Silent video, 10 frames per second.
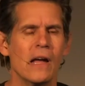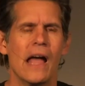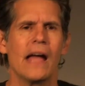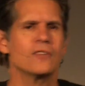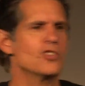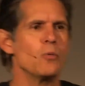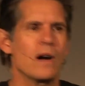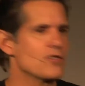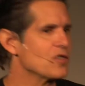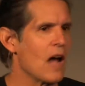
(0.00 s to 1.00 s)
and she
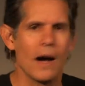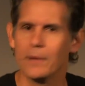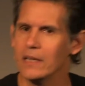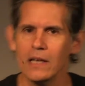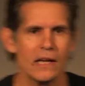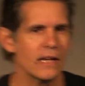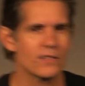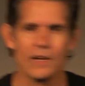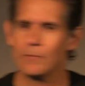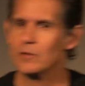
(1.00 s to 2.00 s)
watches comedy in
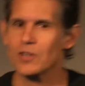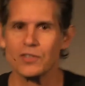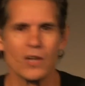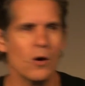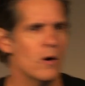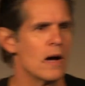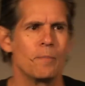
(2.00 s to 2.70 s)
San Francisco,